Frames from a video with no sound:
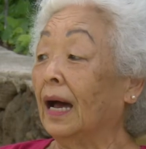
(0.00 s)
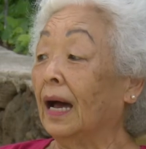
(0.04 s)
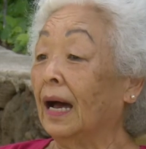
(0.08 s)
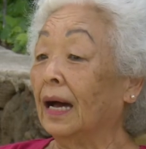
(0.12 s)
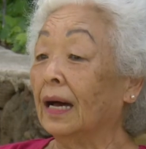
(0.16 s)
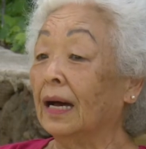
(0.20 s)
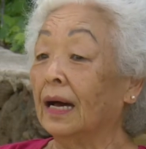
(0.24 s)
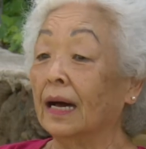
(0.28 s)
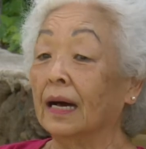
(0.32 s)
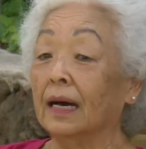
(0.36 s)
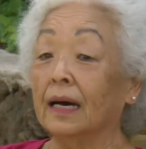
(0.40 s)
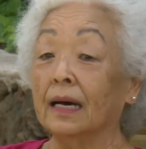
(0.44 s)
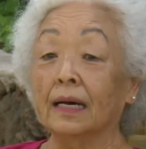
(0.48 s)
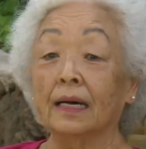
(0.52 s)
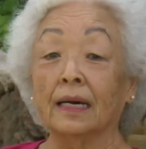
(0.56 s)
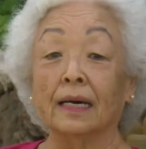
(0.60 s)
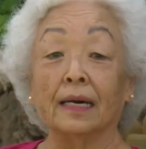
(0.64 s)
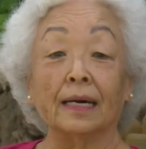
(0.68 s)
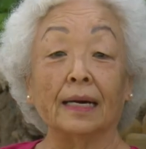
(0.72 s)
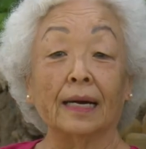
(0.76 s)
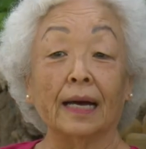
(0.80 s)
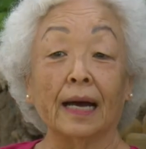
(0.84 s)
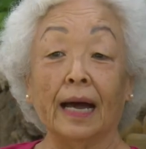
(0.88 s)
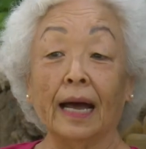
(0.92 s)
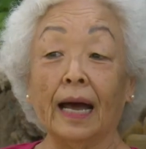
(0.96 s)
Ah,
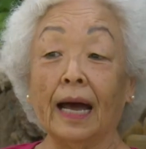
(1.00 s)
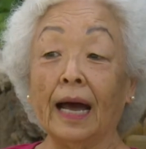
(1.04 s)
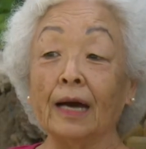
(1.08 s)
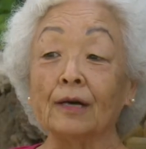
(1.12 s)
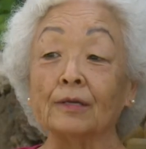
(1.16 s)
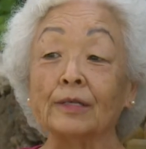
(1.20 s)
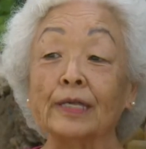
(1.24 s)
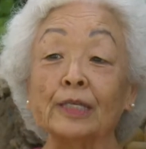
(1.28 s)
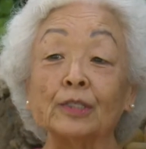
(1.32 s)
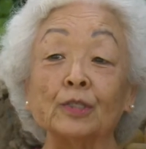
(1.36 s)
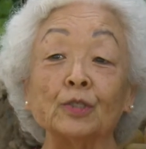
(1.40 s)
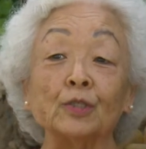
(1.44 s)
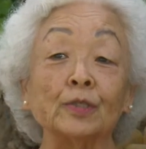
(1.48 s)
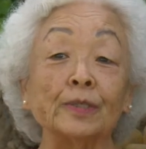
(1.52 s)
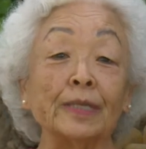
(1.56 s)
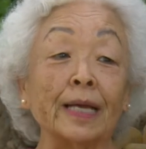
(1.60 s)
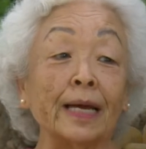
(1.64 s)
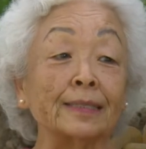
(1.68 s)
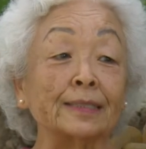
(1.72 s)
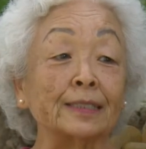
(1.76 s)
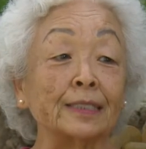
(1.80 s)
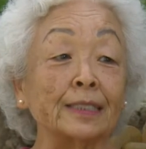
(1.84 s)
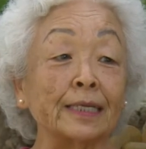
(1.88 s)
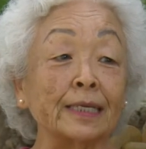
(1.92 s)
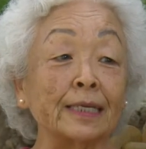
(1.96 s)
how can you
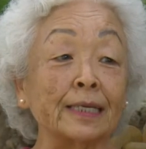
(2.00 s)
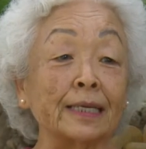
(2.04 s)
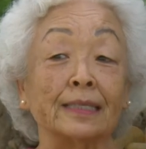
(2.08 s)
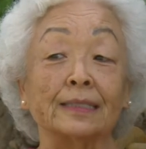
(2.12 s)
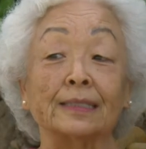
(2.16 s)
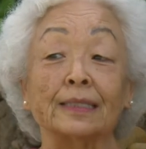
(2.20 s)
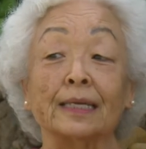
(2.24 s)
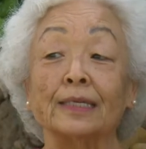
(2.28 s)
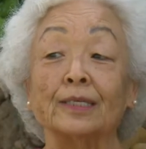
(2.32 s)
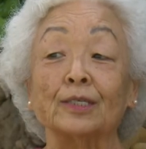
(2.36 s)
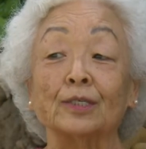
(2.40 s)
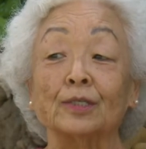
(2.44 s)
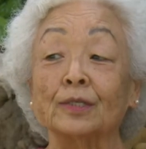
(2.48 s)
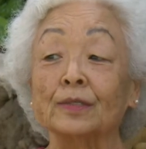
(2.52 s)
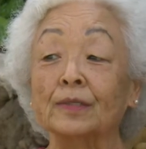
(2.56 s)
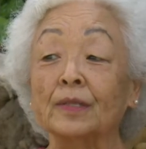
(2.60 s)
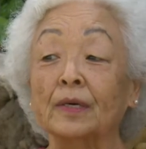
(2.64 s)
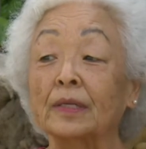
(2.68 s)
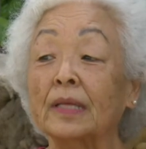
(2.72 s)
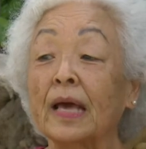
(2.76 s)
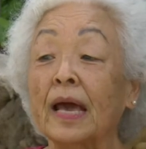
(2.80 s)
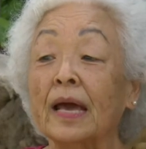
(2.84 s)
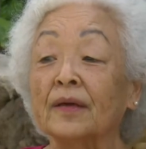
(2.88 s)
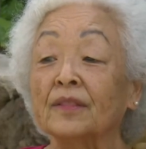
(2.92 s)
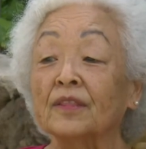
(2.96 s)
not take you know the,
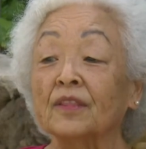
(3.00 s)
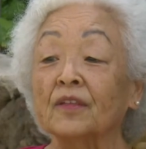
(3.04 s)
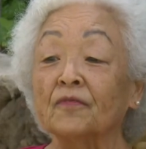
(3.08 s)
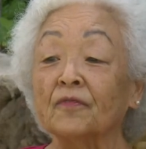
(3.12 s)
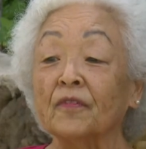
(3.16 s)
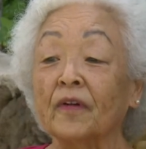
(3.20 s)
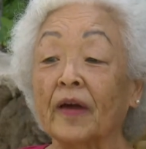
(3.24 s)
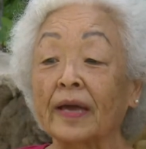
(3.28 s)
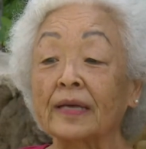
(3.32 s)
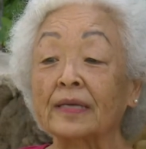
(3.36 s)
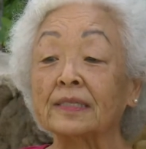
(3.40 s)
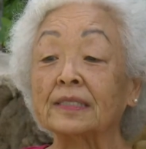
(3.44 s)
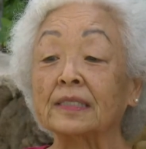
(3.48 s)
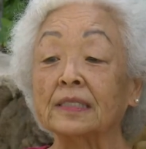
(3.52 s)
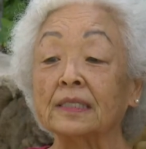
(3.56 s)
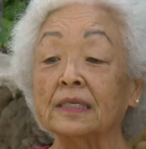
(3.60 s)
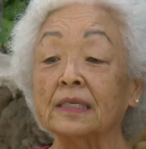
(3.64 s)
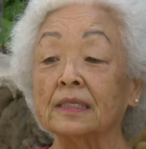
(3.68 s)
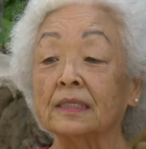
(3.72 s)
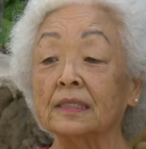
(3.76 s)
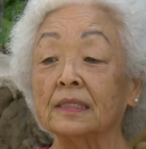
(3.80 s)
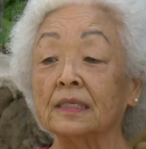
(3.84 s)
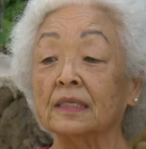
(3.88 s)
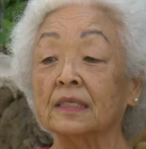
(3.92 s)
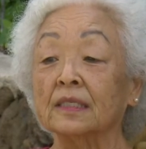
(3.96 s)
the
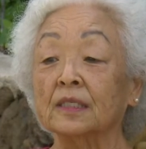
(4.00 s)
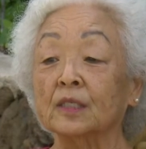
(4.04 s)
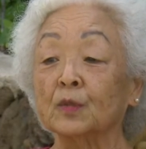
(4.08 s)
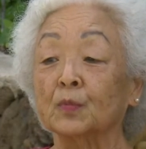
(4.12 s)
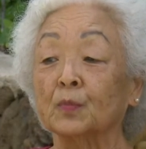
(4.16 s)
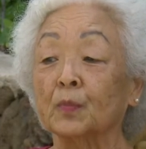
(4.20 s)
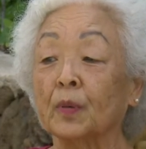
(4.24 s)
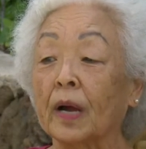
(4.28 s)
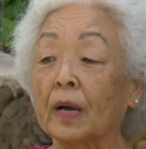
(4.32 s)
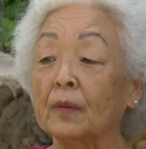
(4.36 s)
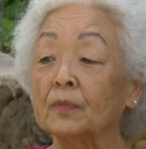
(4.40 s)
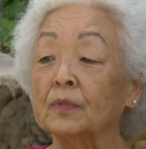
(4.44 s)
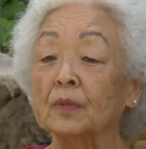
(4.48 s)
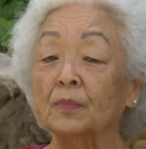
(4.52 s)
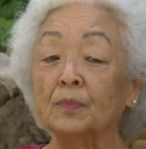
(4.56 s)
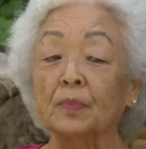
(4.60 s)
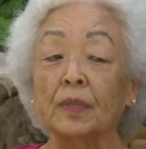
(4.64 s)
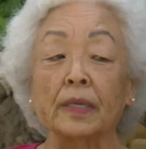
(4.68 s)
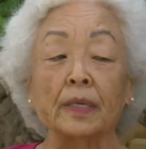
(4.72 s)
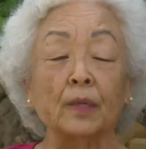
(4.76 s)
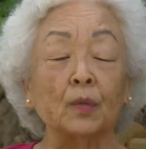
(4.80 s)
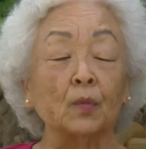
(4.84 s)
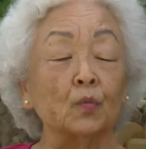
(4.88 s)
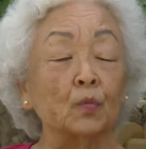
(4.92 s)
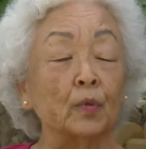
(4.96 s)
vaccine is
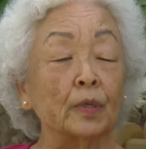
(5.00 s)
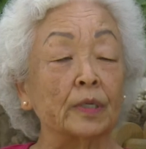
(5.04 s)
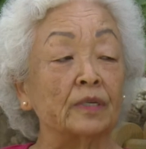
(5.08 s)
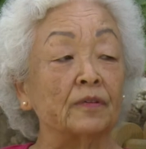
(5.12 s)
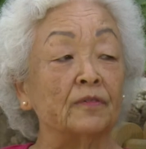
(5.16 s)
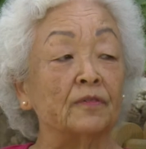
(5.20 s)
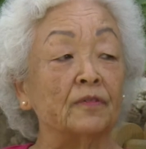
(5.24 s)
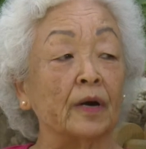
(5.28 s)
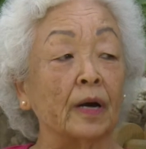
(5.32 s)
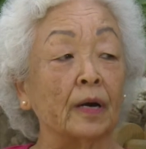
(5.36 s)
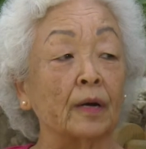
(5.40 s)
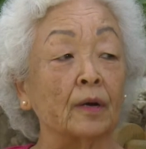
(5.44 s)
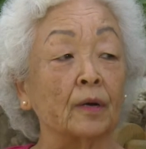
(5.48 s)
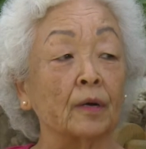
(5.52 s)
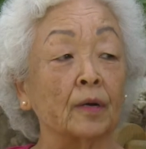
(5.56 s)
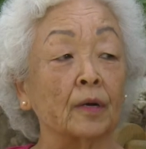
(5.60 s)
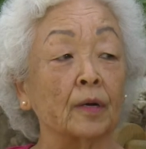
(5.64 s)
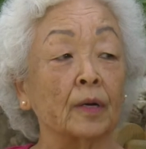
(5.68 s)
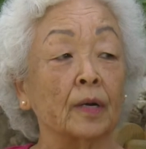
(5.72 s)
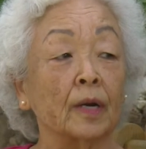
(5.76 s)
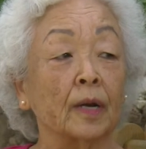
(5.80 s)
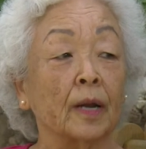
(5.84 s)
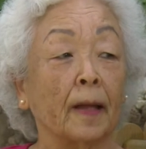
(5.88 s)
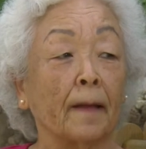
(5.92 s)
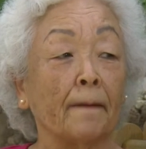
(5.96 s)
probably one of our
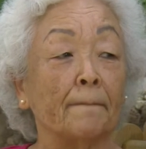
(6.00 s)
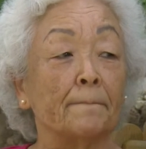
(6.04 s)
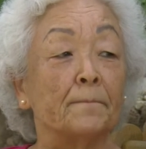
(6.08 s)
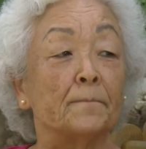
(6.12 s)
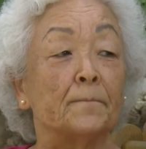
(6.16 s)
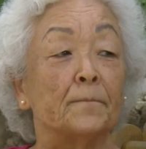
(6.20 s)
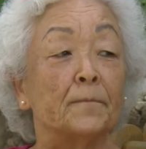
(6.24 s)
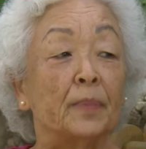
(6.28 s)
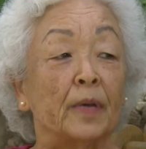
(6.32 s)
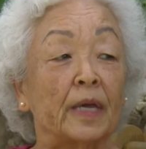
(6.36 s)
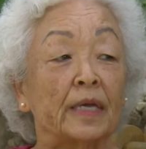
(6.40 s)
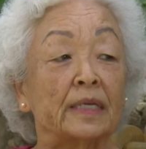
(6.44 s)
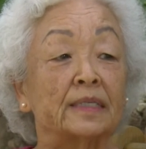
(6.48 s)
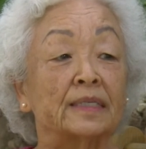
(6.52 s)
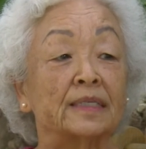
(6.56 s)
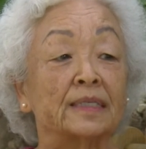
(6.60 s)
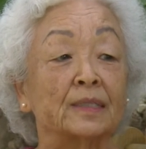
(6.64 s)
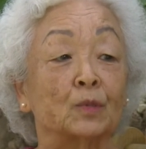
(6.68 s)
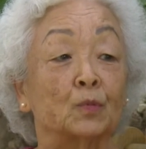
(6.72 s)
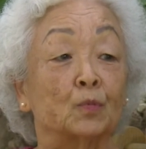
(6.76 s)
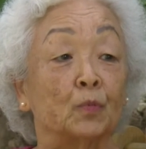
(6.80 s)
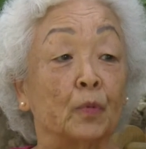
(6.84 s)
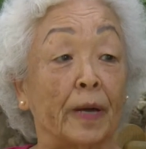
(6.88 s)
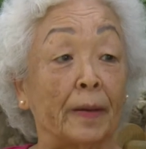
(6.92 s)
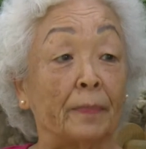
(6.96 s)
biggest
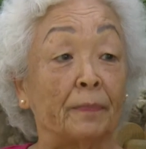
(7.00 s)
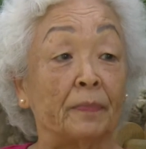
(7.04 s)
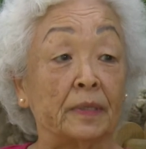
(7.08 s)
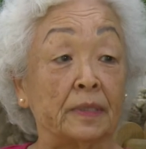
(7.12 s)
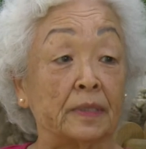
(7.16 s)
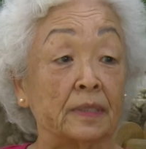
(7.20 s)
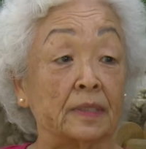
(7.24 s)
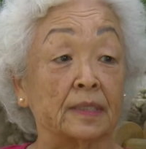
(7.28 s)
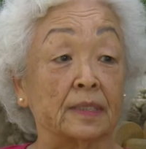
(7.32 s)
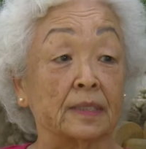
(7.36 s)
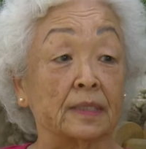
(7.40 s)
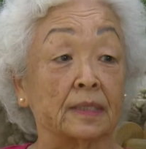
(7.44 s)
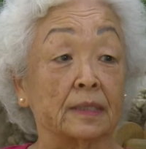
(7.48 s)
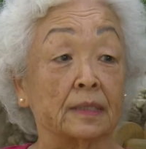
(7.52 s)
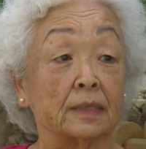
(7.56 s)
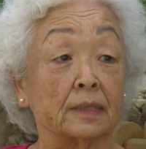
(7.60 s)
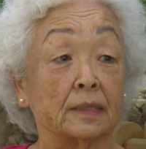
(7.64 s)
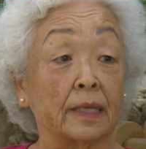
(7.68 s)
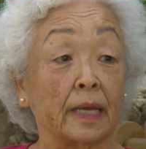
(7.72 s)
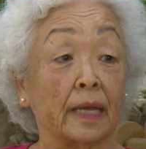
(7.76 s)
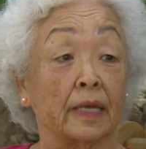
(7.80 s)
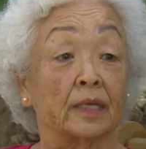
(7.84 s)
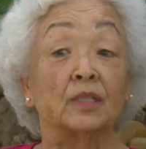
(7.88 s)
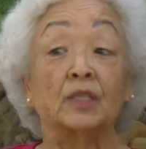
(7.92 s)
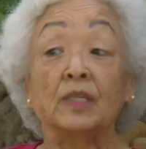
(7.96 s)
weapons,
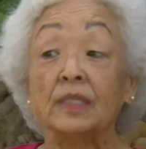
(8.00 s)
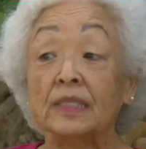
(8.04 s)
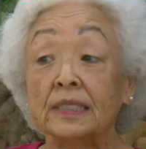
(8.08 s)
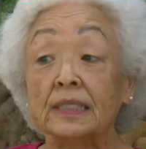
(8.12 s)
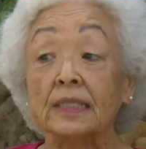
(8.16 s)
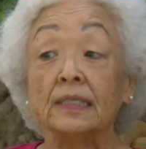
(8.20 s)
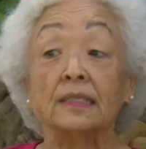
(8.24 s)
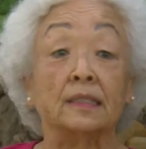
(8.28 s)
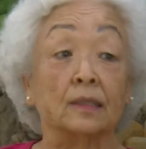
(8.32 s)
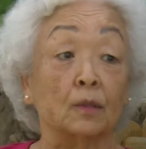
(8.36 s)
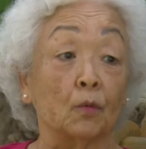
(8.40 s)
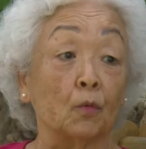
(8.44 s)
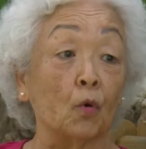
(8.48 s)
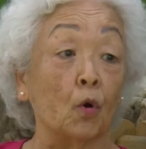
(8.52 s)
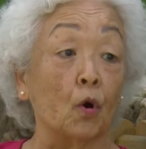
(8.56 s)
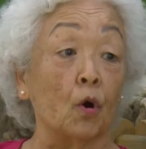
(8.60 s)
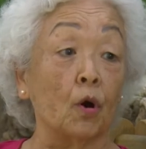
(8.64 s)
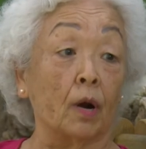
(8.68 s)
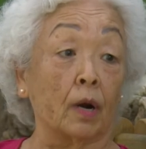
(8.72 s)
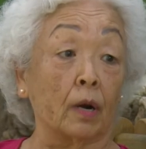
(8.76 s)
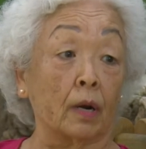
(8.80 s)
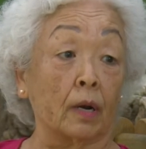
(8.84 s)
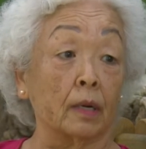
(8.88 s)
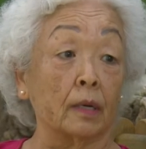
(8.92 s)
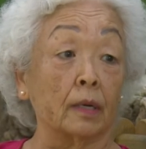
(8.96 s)
and this is a
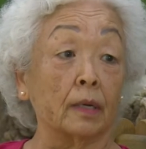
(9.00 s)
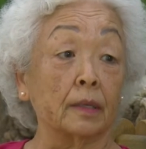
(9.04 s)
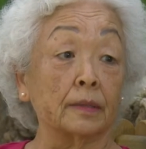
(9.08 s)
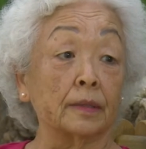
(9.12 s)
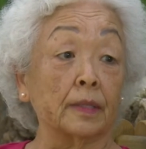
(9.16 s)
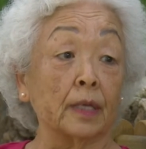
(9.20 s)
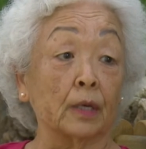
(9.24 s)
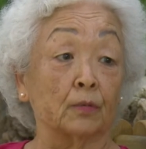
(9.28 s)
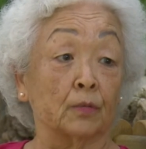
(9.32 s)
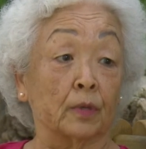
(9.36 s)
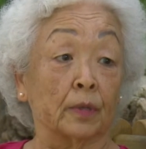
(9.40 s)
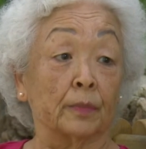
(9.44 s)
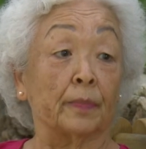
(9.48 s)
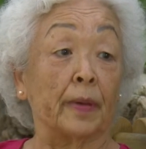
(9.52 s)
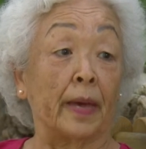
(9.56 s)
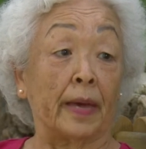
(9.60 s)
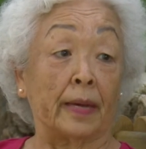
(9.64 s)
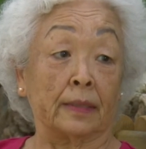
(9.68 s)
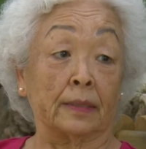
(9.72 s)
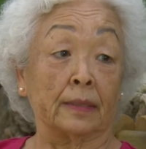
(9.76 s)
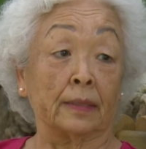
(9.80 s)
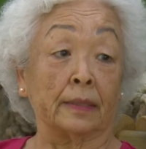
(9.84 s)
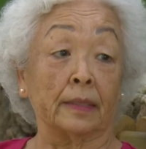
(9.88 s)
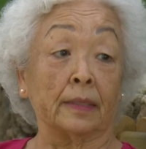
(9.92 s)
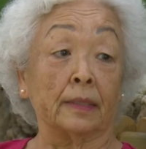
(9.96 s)
war that we're
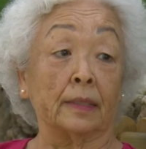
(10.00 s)
battling.